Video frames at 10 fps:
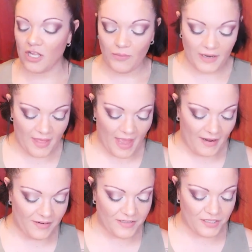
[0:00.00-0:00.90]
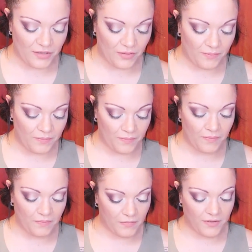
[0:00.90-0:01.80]
all the way to the end to see the
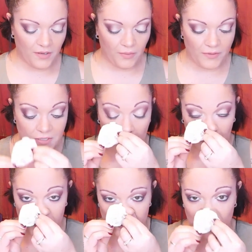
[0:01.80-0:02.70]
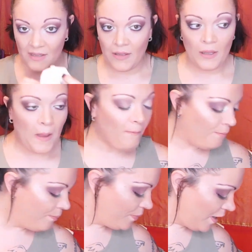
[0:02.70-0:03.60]
results.
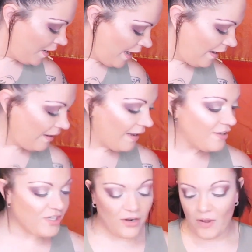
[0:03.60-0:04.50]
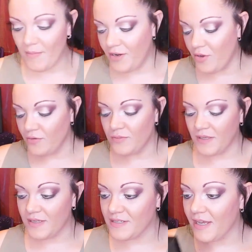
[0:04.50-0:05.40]
But I had eyeshadow on my nose
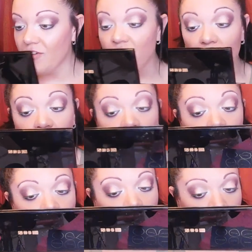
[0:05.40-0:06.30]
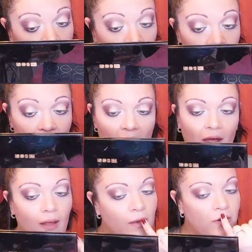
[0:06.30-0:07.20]
because I itched my nose while playing with the
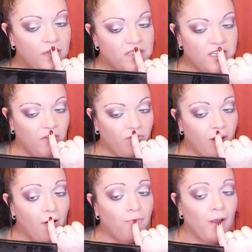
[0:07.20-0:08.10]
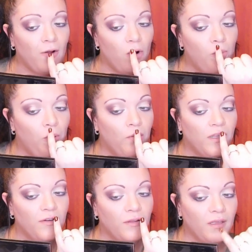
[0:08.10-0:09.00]
palette. You can see VR Fire Opal
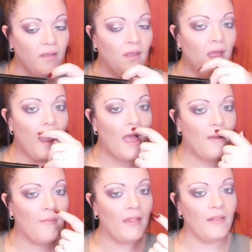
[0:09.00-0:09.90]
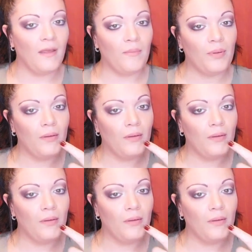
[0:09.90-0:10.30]
literally on my lip.